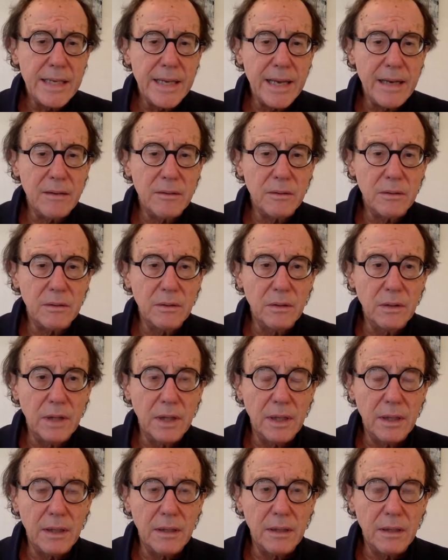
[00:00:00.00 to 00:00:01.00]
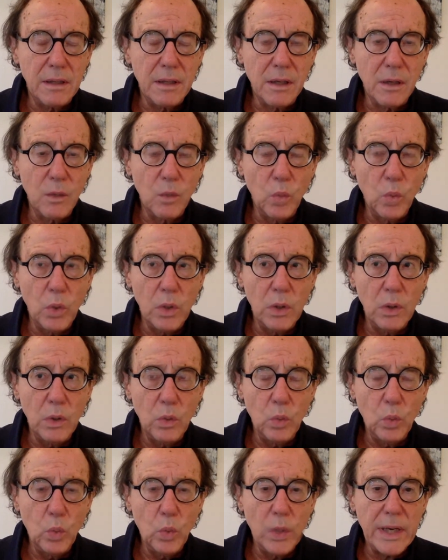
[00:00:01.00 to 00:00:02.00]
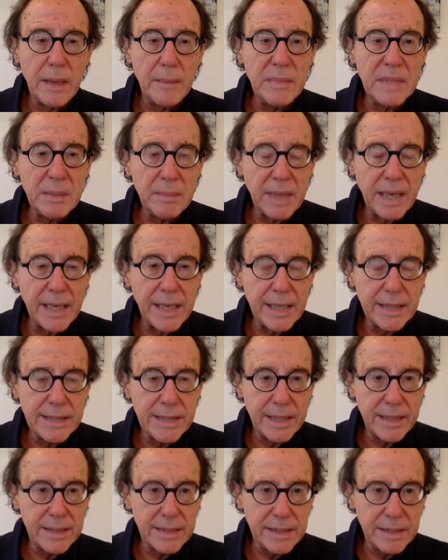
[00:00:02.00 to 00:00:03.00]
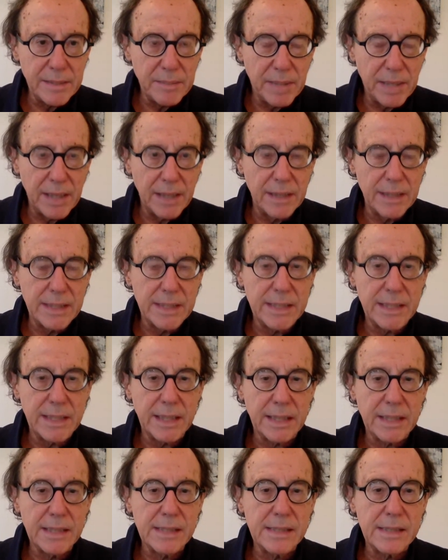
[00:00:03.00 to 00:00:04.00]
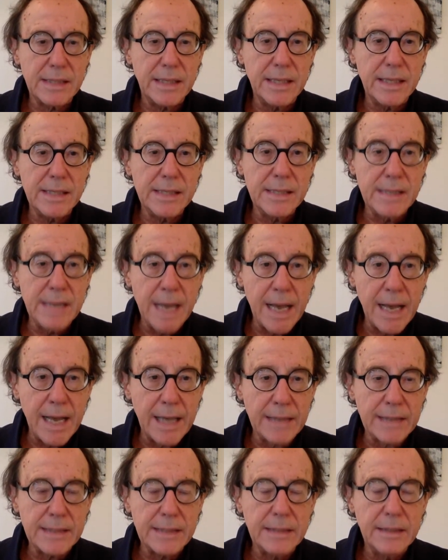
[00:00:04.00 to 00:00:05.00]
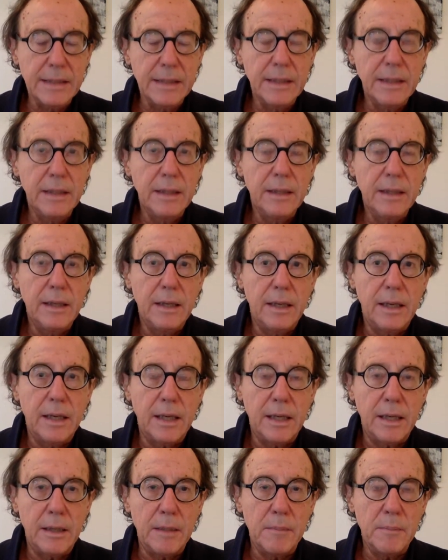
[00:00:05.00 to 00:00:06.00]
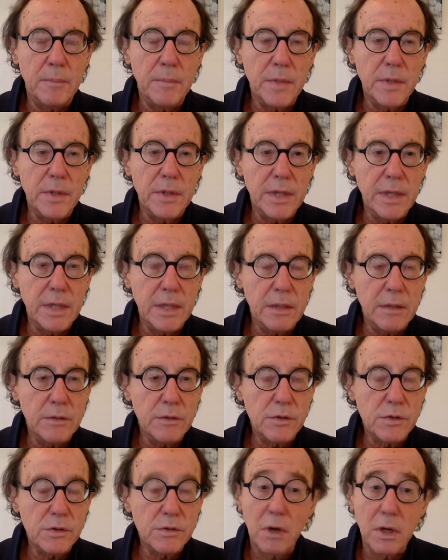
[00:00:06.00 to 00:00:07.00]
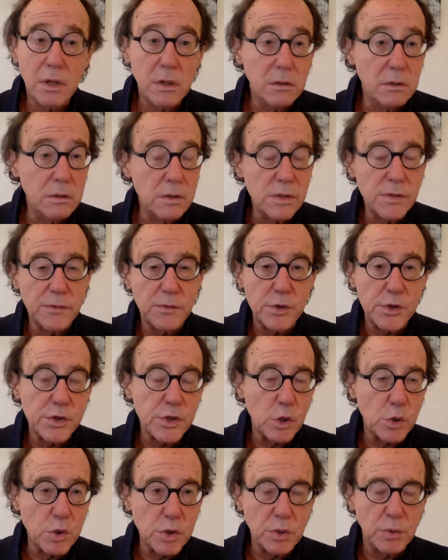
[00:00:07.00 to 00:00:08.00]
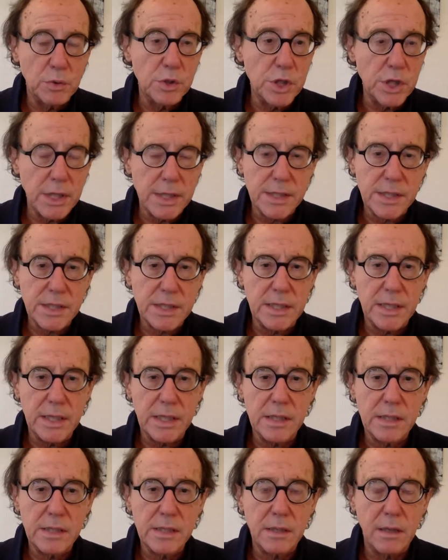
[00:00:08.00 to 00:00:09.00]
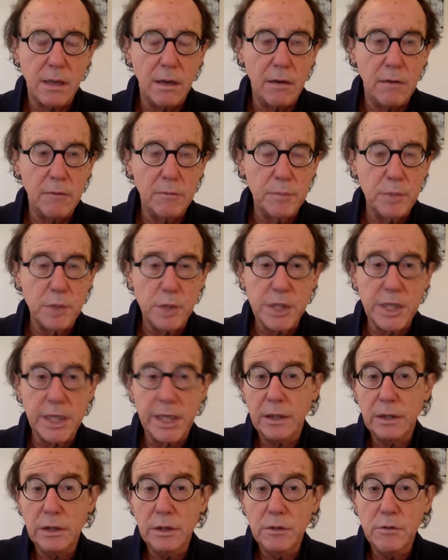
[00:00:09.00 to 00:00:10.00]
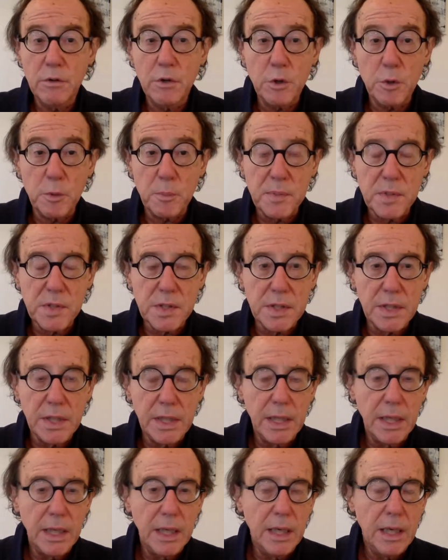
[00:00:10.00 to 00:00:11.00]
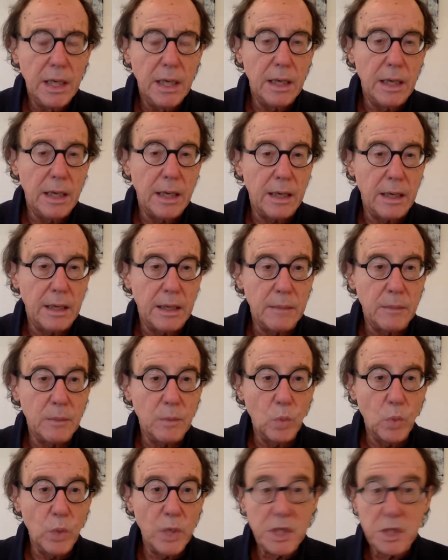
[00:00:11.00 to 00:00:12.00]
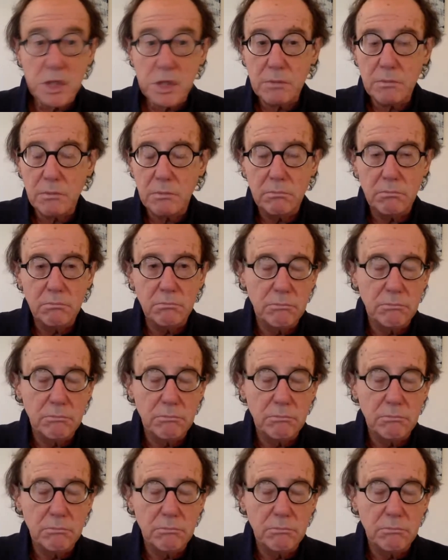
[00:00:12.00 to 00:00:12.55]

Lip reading: Now, what I mean by identity politics is not the struggles for social justice of particular groups, which